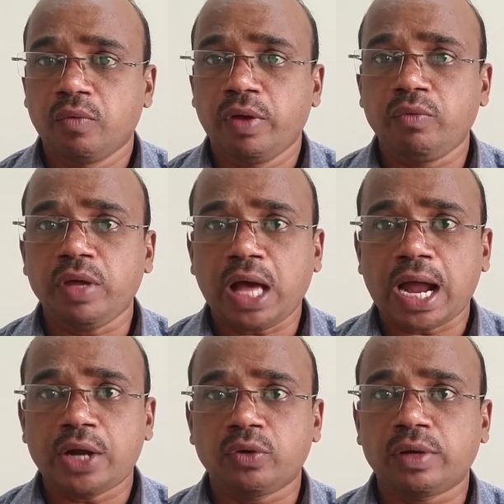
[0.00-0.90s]
When we
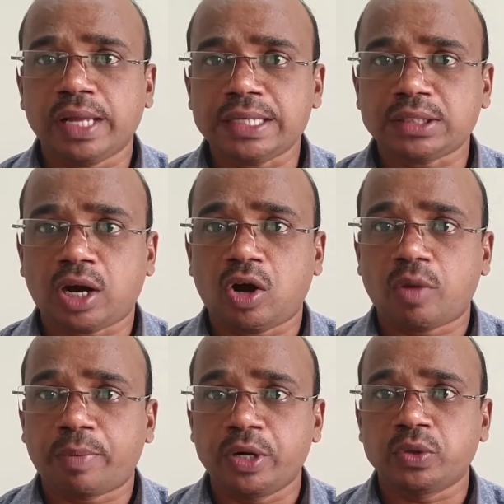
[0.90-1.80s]
articulate
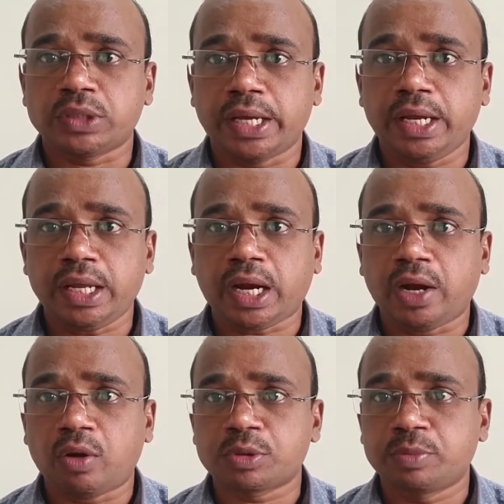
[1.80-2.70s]
or produce any
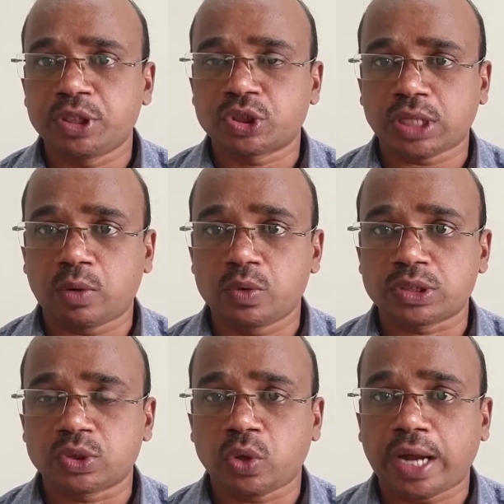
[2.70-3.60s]
kind of speech
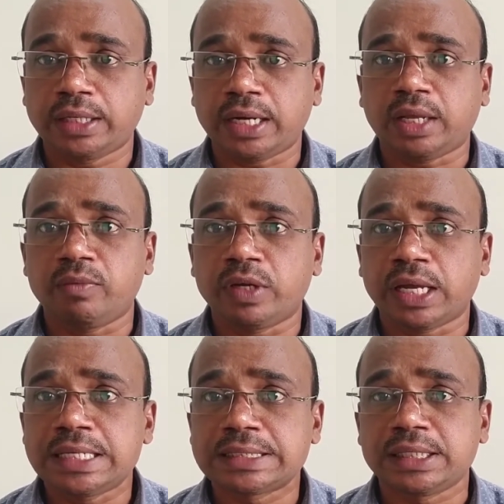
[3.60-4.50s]
sounds, so at that time we
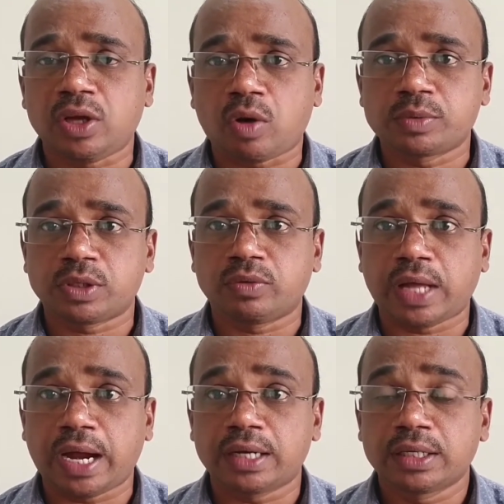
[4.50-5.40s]
can easily observe
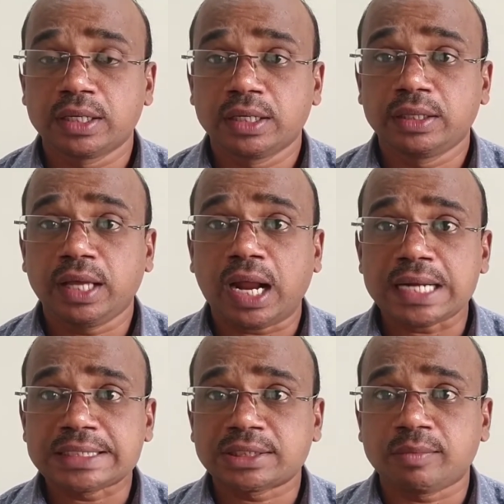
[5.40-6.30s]
that there
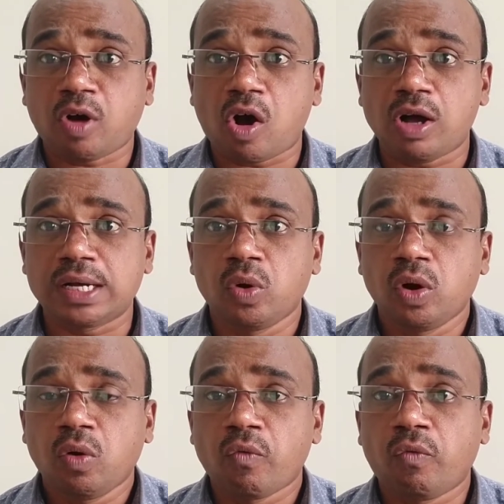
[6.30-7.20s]
are some
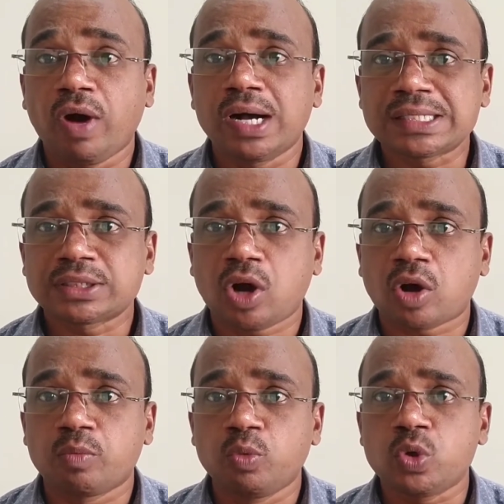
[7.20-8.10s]
organs works
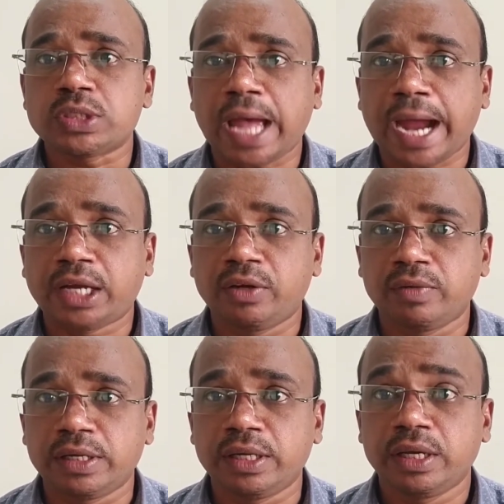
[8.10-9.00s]
or moves
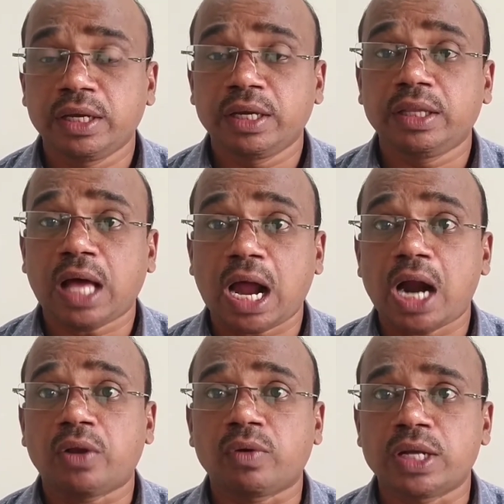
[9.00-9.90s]
actively in the
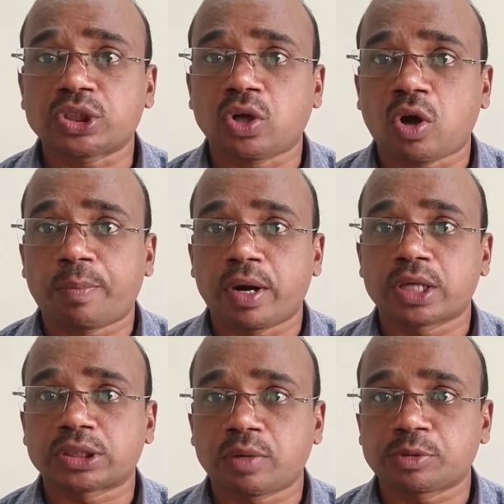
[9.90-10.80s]
articulation or
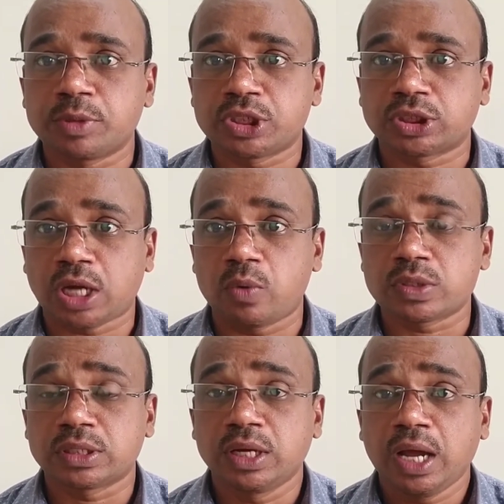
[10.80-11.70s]
production of speech
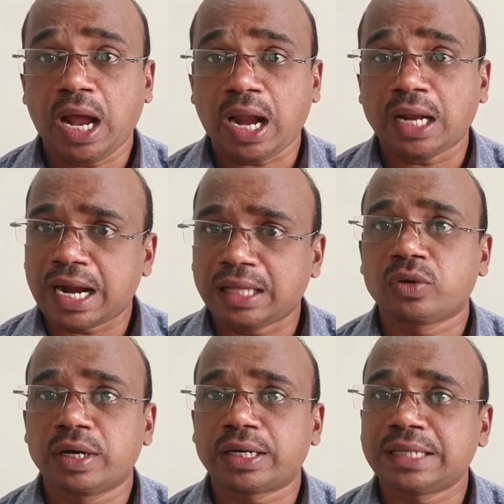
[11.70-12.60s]
sounds, and
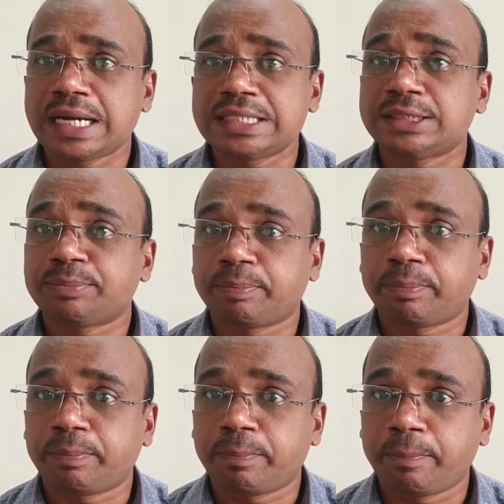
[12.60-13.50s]
another articulator, that is
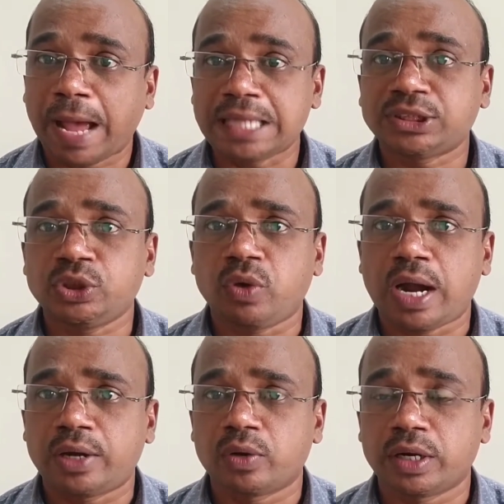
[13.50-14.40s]
passive
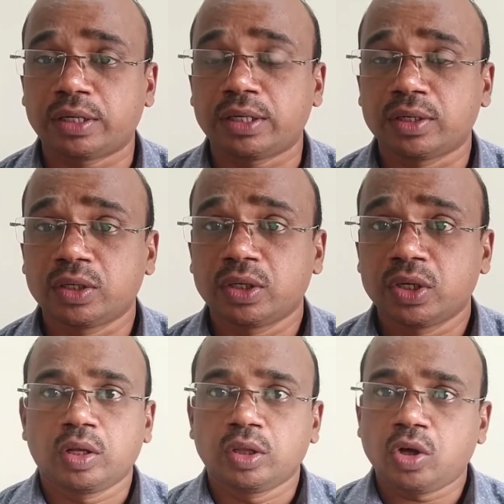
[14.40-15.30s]
articulator,
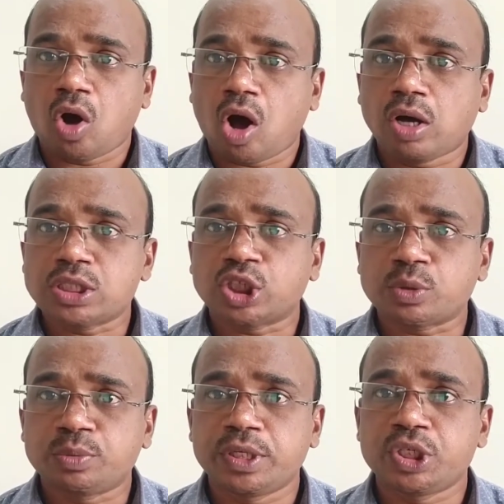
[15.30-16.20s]
the organs
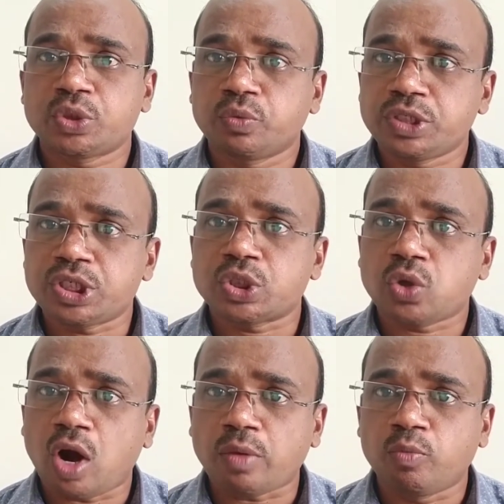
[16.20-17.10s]
of speech which is
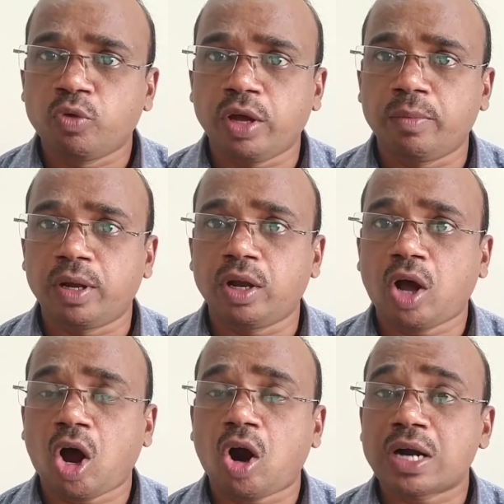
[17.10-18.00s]
not movable
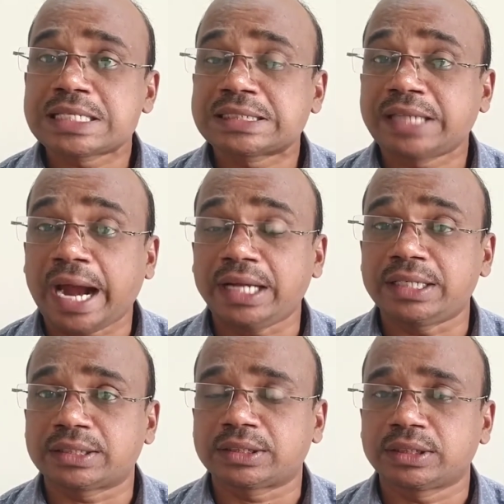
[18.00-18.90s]
or
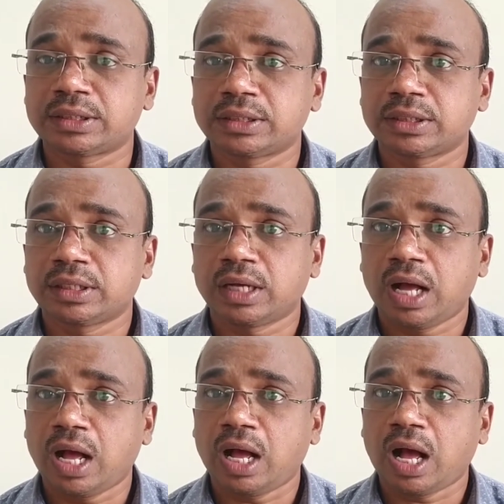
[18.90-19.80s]
static
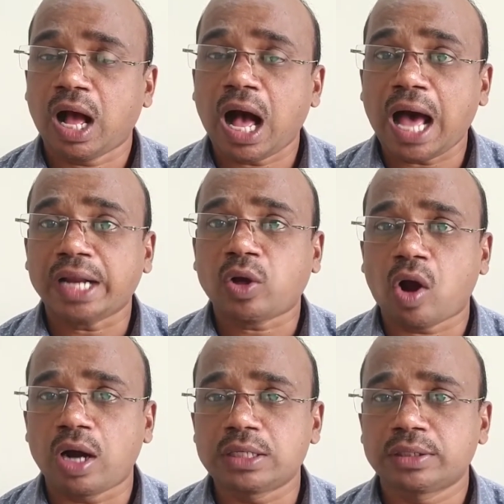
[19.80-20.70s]
are
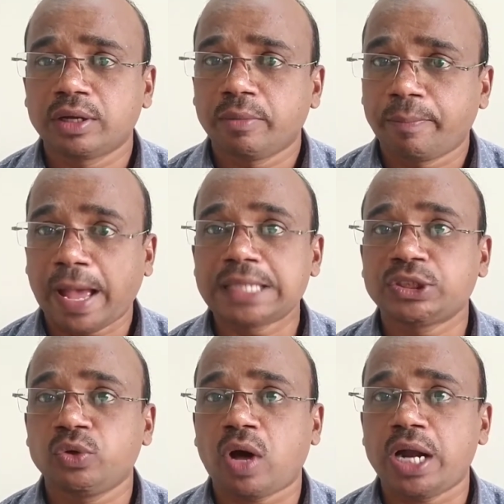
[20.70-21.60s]
called
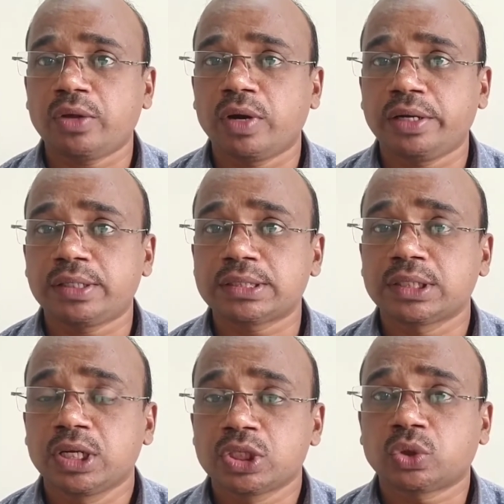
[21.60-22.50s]
passive articulators.
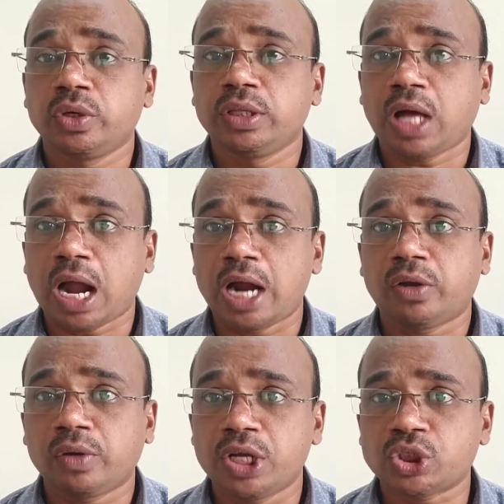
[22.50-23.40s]
So in the
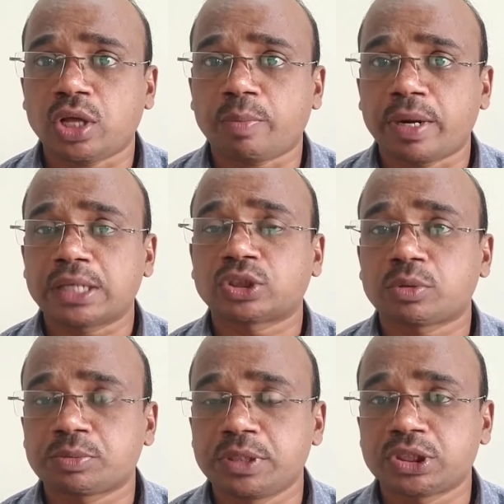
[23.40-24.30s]
articulation or production
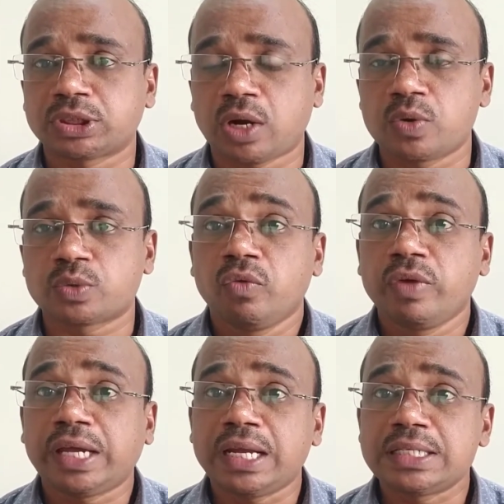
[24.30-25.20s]
of speech sounds,
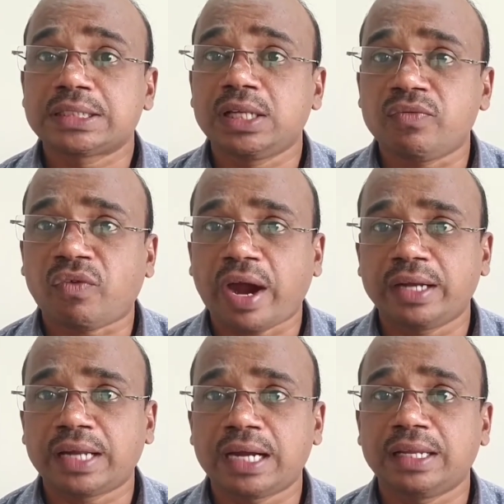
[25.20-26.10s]
we can easily
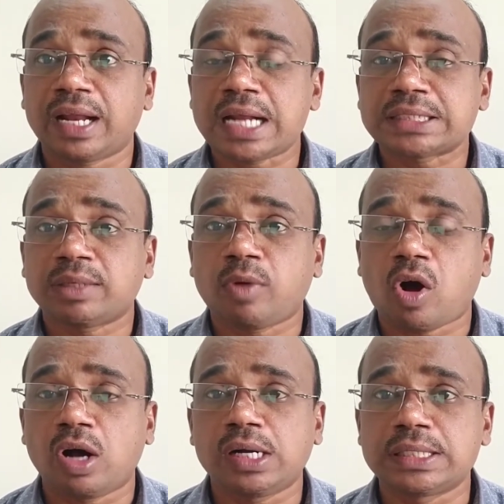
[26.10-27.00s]
find that there are some
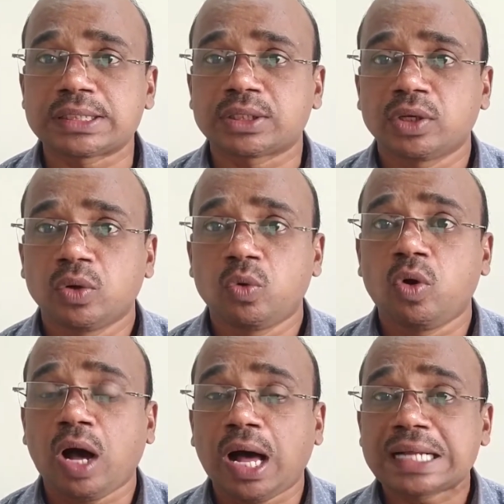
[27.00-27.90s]
organs who
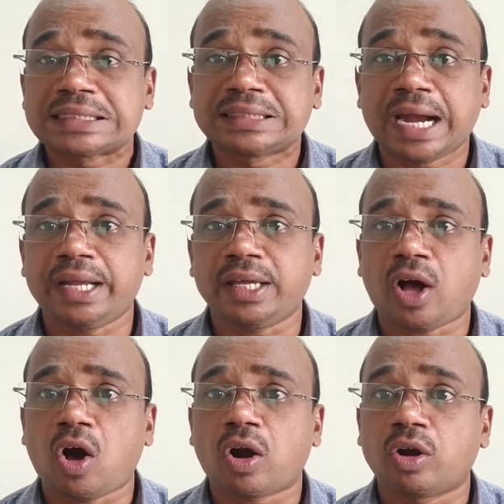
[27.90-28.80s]
are static
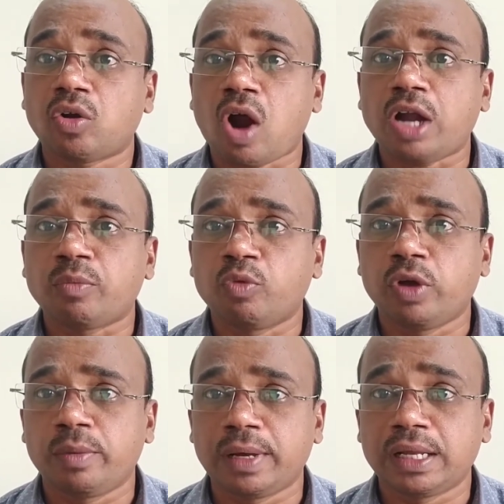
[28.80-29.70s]
or not
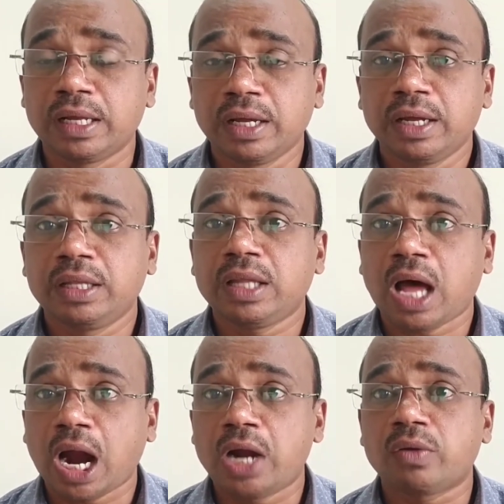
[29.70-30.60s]
movable in the
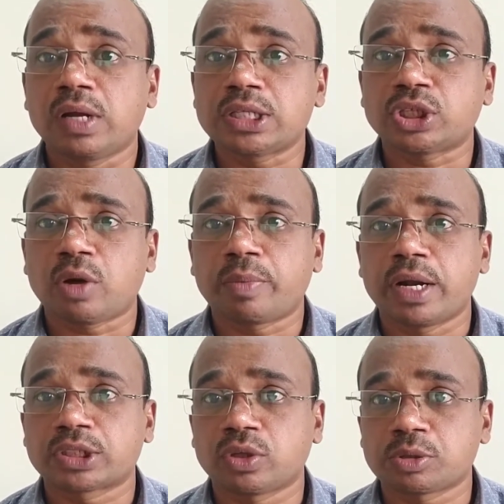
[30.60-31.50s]
articulation or
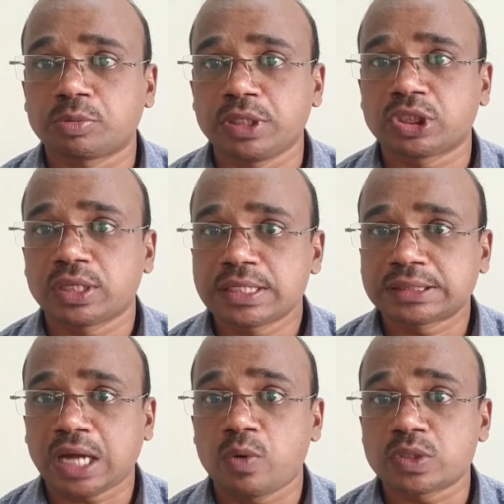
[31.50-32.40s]
production of speech
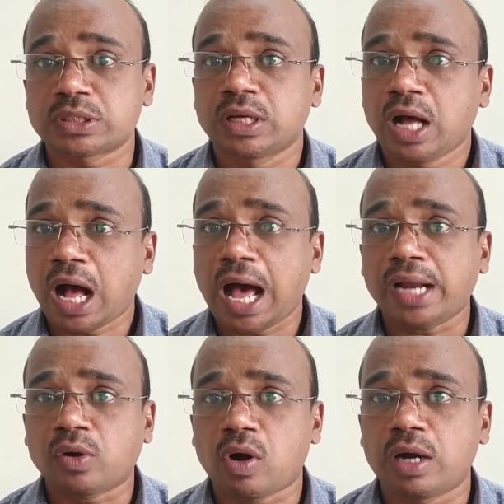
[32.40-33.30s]
sounds
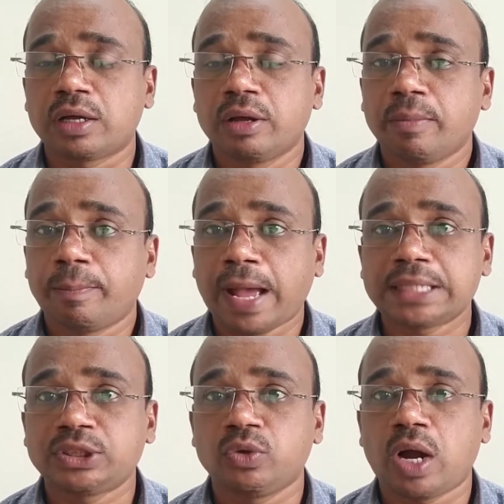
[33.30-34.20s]
are called
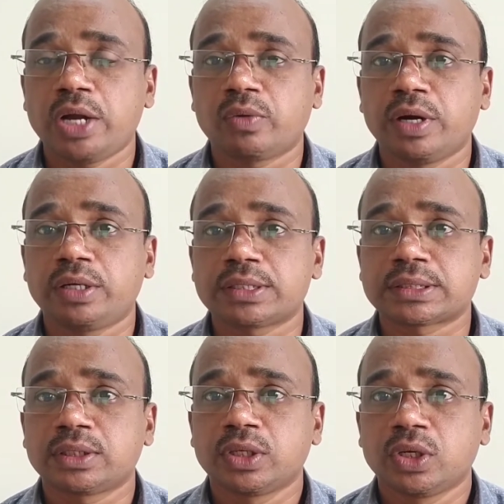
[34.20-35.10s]
passive articulators.